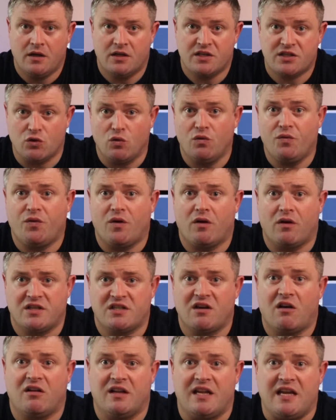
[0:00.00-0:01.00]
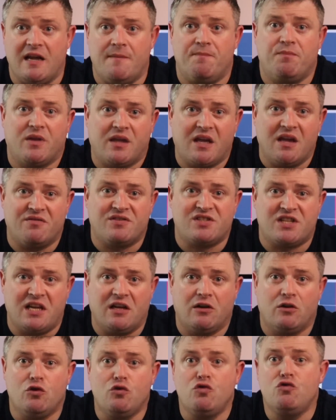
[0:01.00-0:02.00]
So far, DALL-E gives the
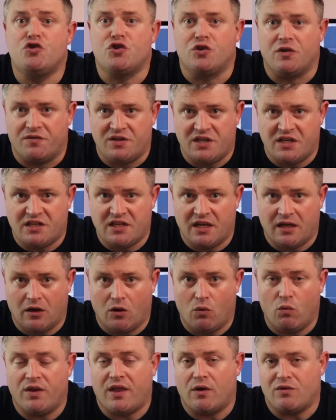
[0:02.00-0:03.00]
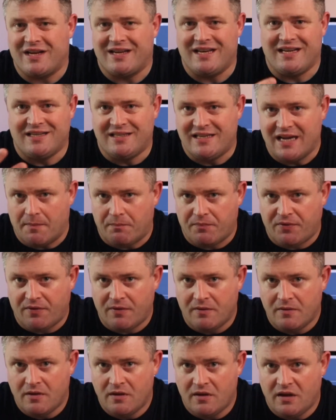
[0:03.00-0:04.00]
illusion of detail without any depth.
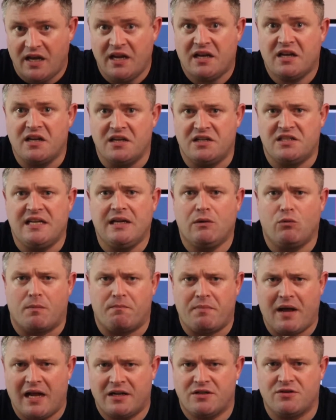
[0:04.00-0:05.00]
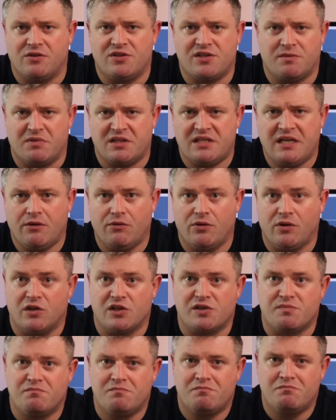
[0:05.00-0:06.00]
It can deal with patterns and
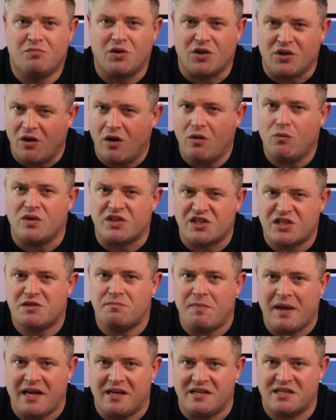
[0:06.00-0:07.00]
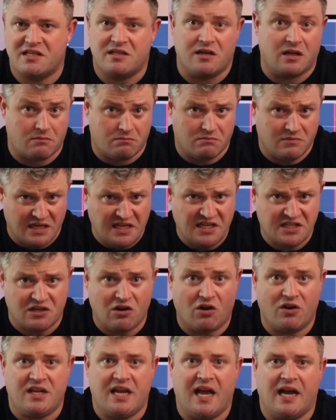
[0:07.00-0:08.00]
materials but not with space, at least
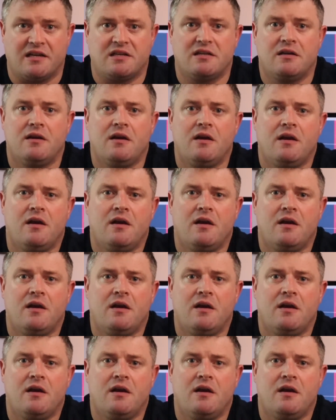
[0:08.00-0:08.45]
not yet.